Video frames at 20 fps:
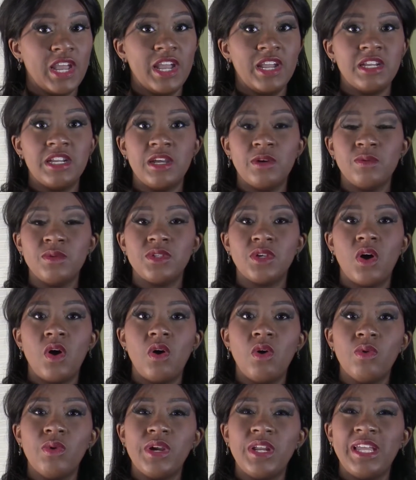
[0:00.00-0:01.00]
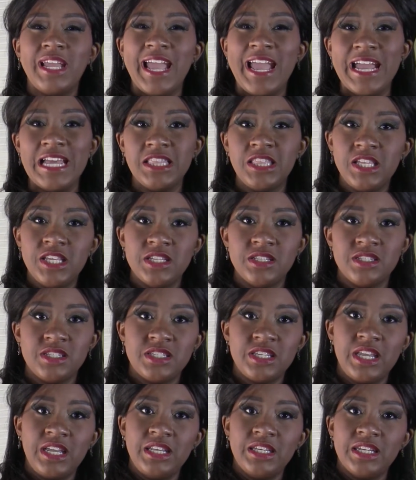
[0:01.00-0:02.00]
and I was already at the
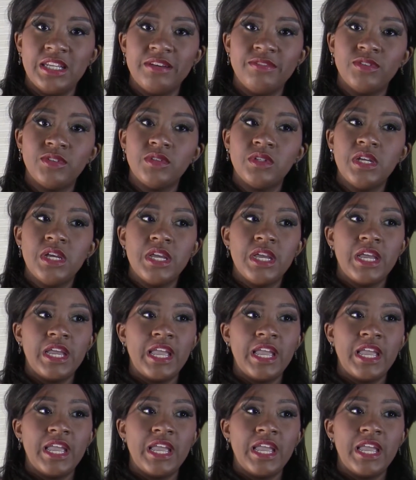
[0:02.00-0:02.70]
insane level,